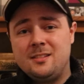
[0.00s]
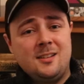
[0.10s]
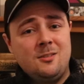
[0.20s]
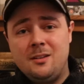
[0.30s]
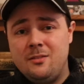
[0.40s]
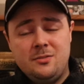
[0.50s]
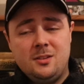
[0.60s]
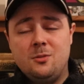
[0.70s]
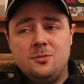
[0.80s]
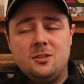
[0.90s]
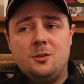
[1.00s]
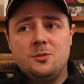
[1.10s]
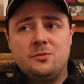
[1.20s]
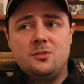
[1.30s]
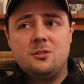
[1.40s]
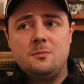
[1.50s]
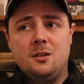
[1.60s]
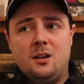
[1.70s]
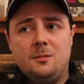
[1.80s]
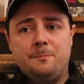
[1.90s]
I don't love every single Star Wars
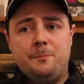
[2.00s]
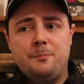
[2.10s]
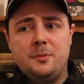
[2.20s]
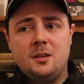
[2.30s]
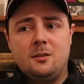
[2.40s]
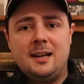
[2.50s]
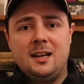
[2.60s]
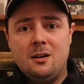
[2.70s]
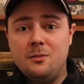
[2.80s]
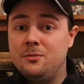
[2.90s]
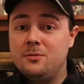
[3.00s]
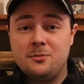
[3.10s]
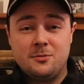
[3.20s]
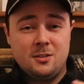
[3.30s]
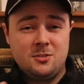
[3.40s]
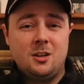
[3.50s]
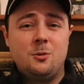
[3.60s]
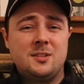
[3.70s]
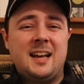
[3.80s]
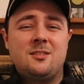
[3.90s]
film, but, you know, I love Star
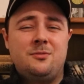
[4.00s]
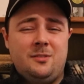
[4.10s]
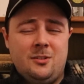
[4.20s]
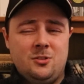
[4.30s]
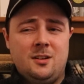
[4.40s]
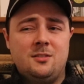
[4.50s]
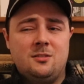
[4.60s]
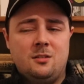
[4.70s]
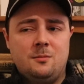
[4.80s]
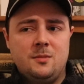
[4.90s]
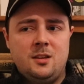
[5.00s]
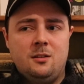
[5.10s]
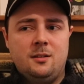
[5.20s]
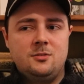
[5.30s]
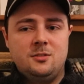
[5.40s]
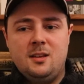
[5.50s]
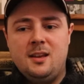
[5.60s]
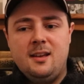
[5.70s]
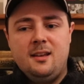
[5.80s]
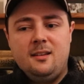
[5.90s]
Wars as a franchise, you know, and just...
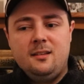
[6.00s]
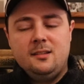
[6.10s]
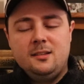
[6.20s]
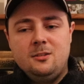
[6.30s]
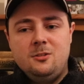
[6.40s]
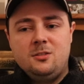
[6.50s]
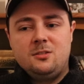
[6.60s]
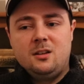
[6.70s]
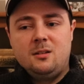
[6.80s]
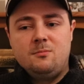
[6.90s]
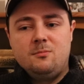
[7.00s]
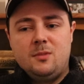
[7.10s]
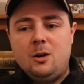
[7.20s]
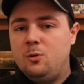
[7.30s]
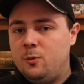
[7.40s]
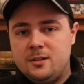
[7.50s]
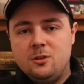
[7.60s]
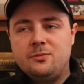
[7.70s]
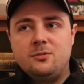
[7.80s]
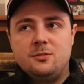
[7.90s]
Just, I always
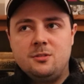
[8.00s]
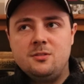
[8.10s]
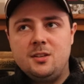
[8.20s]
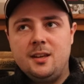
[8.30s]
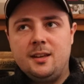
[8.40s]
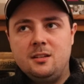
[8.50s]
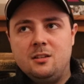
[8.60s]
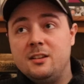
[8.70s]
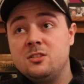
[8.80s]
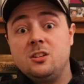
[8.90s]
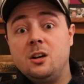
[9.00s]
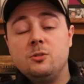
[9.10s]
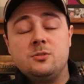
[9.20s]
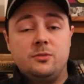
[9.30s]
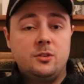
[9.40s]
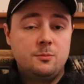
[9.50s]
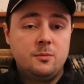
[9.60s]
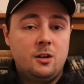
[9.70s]
look forward to seeing, you know, a Star Wars film.